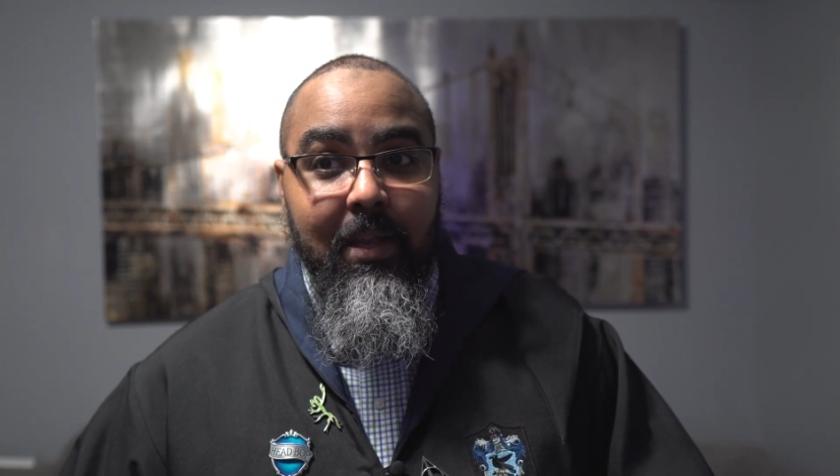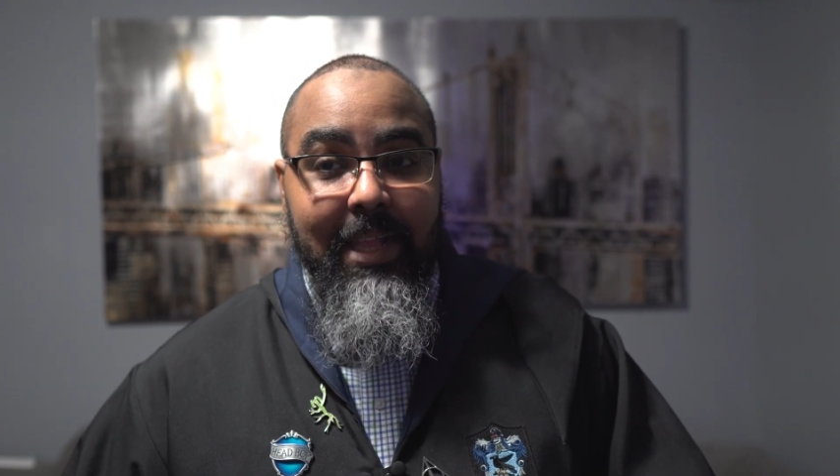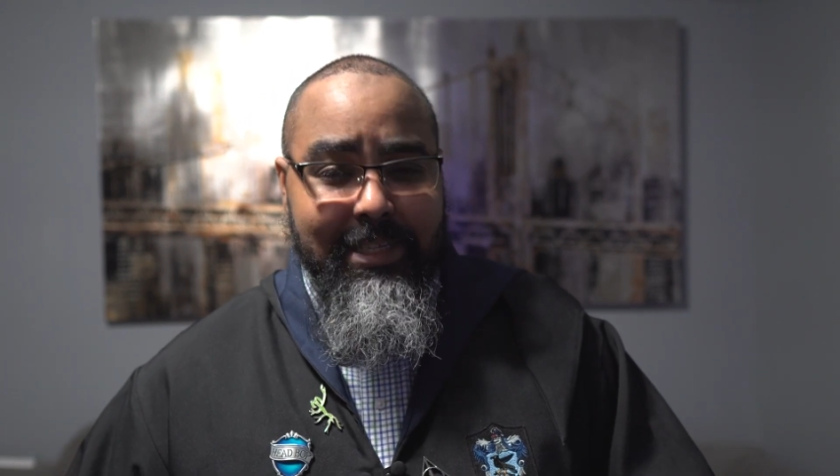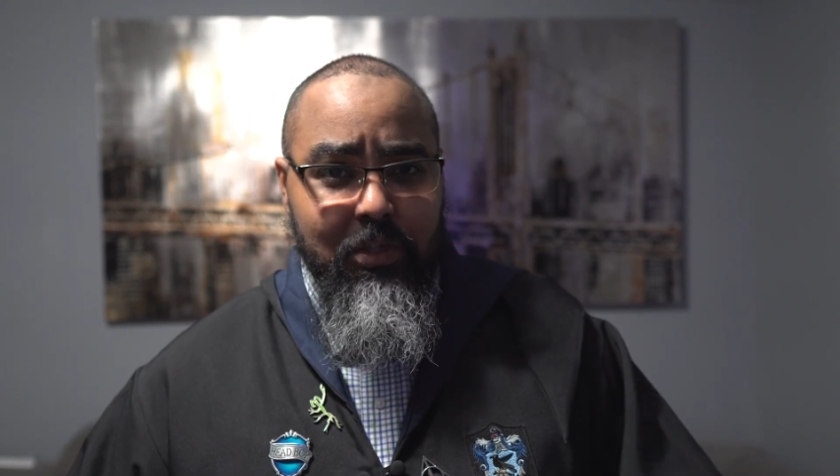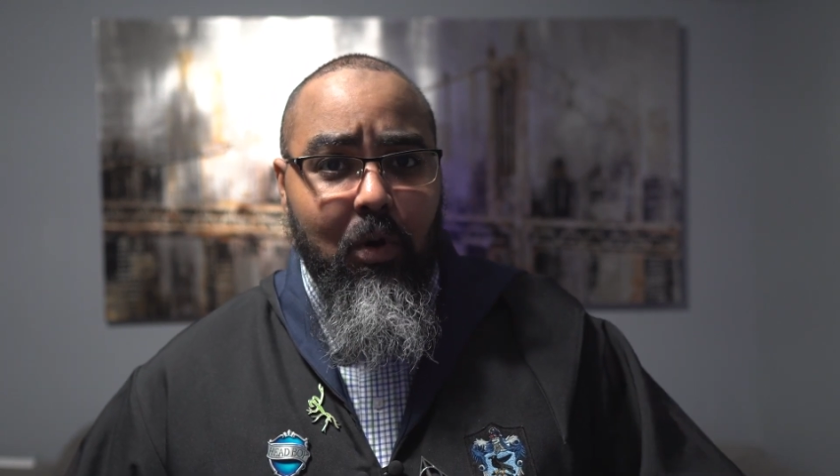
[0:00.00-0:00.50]

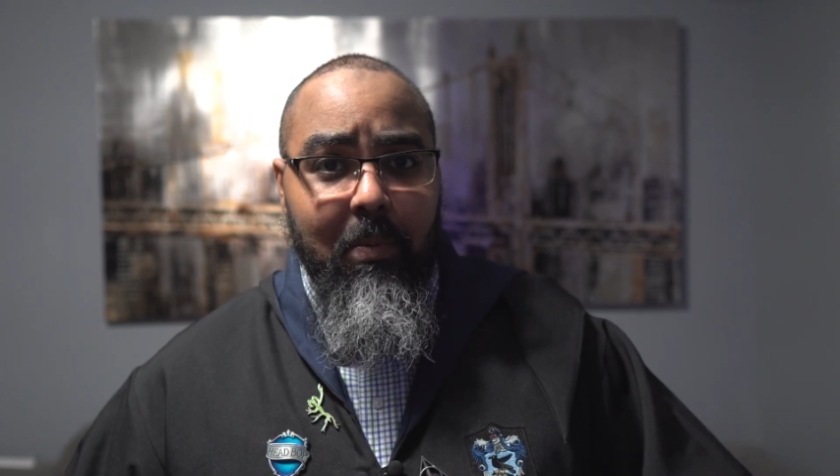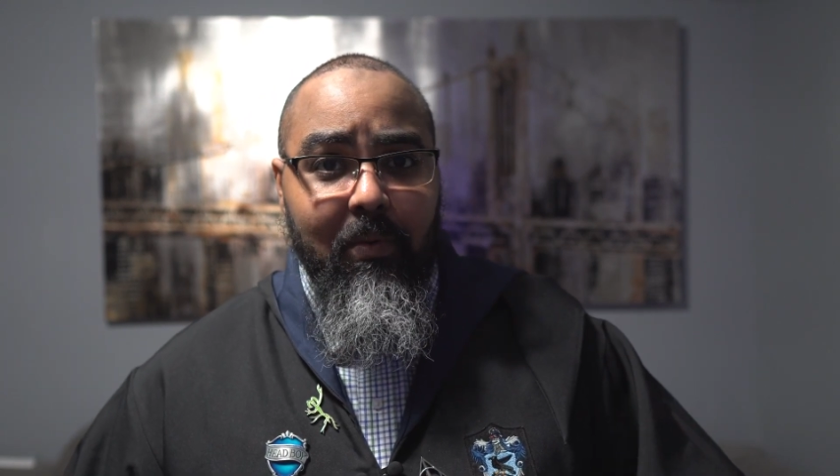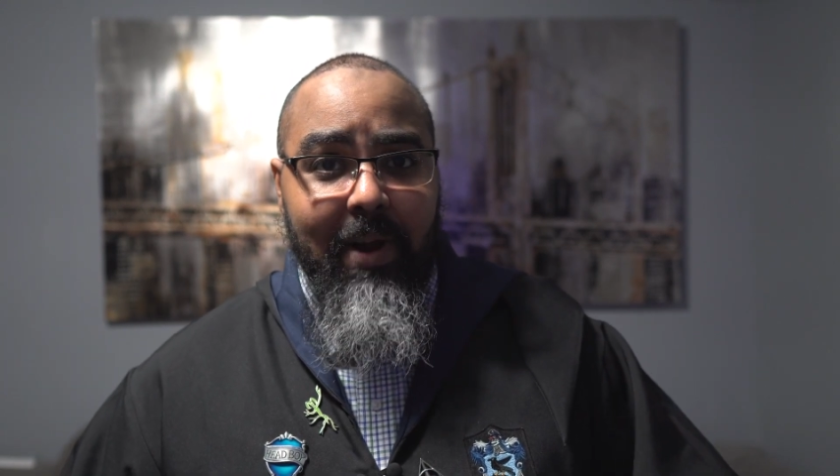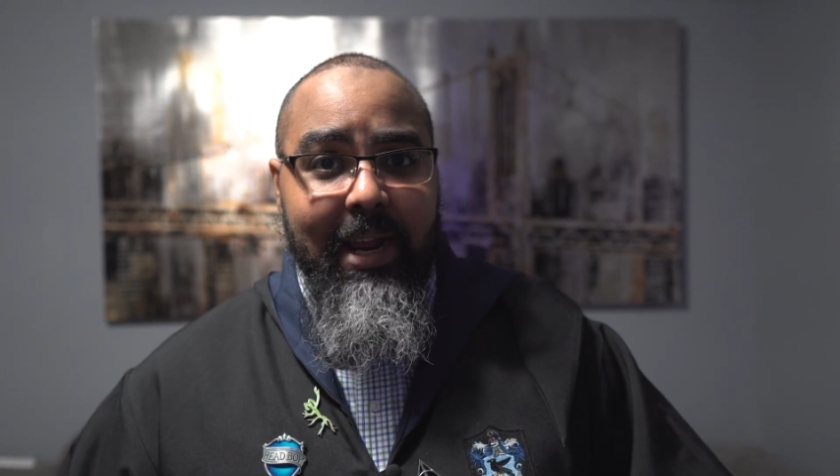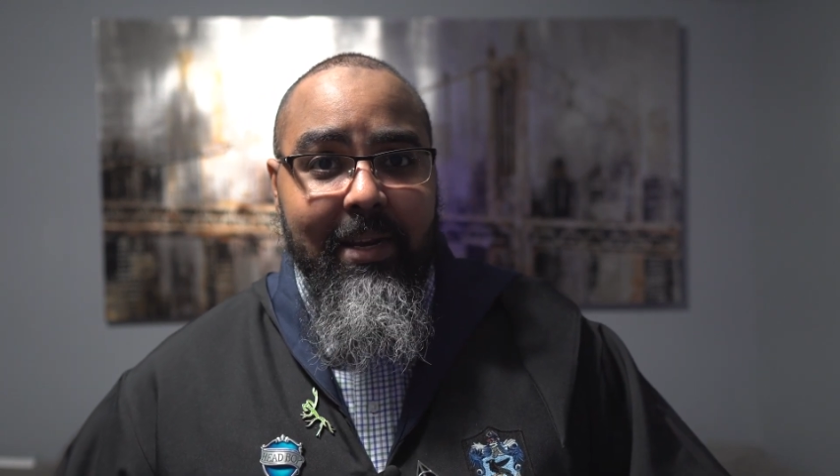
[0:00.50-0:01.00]
that's normal,
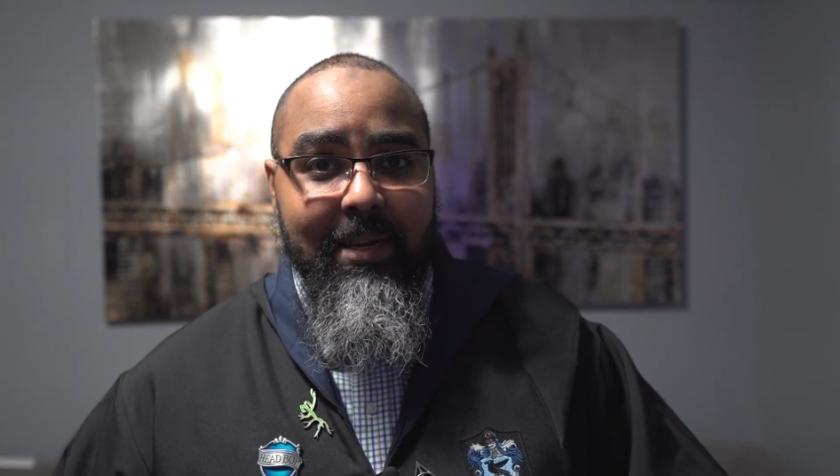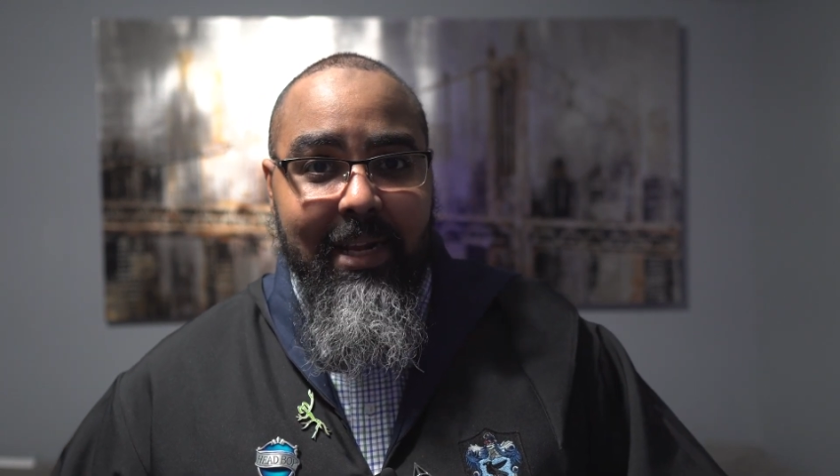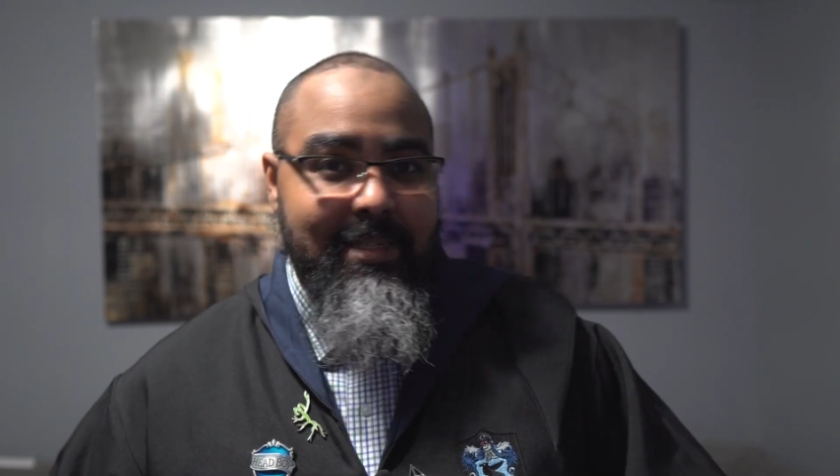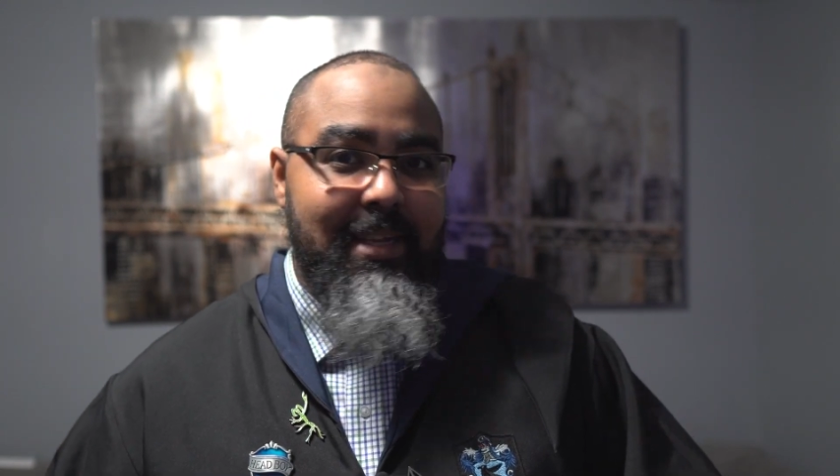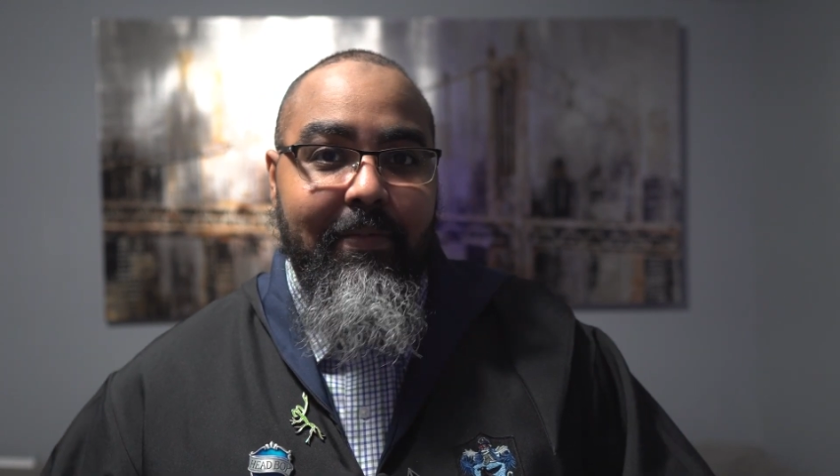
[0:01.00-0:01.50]
right?
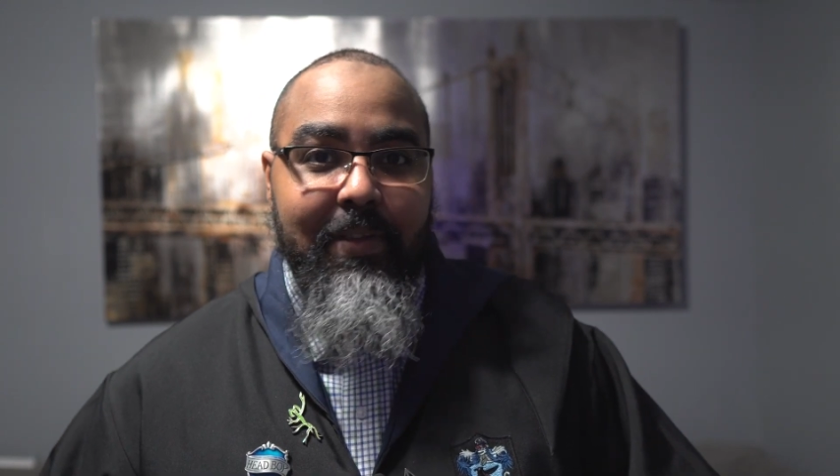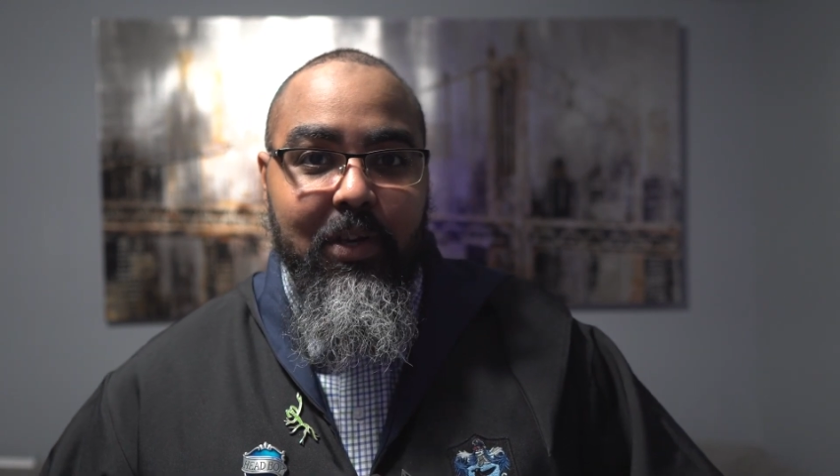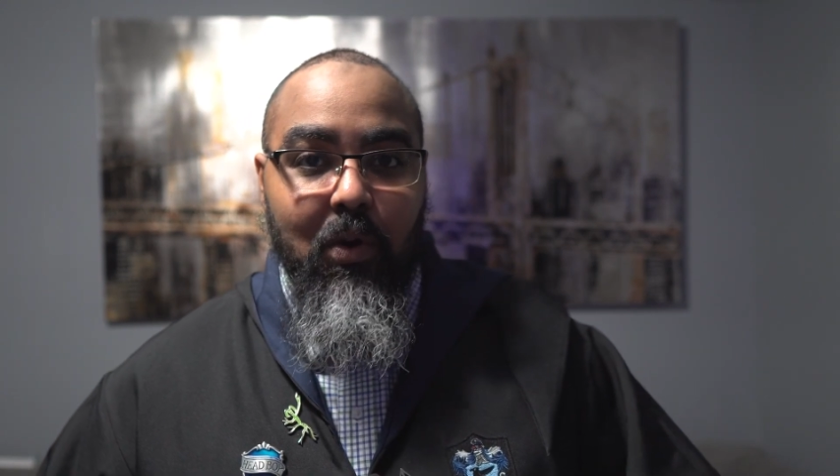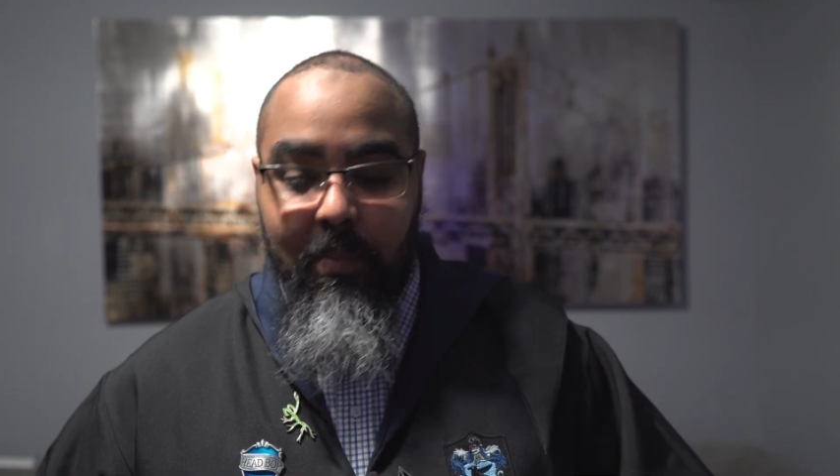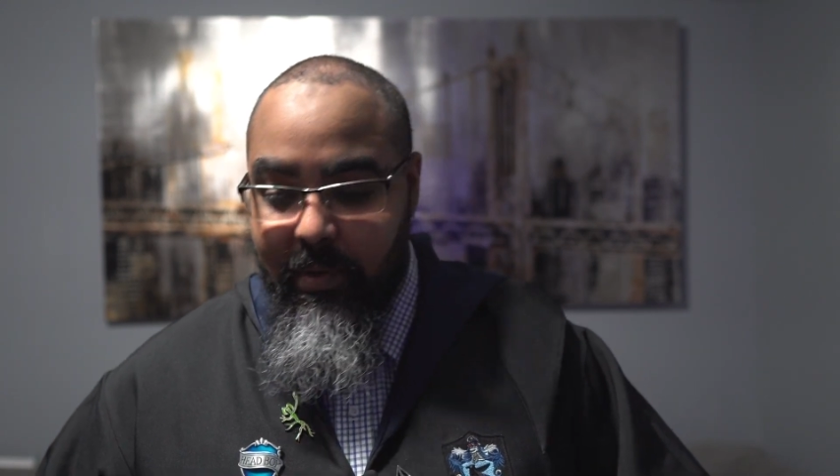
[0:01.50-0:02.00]
That's definitely
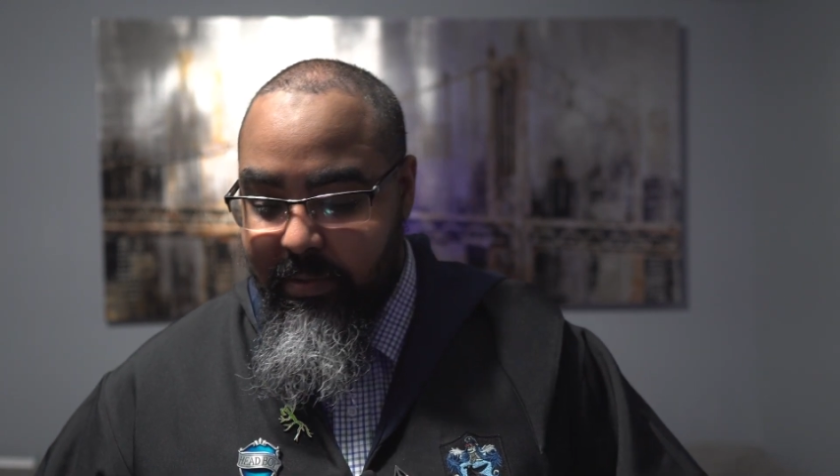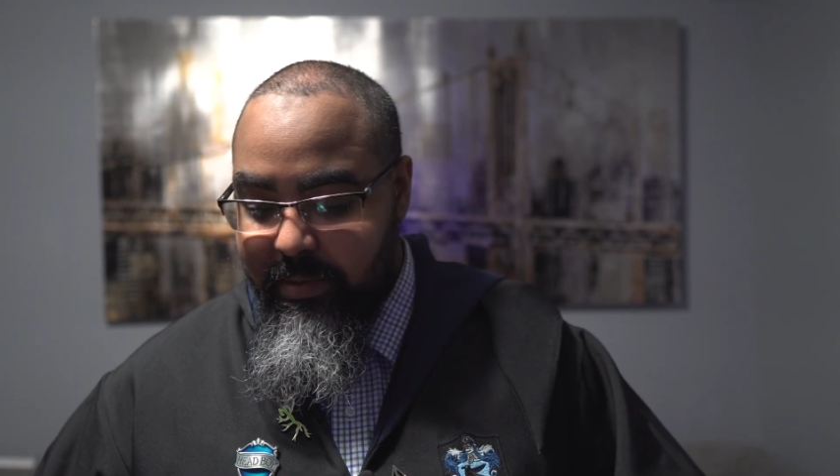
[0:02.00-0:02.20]
normal.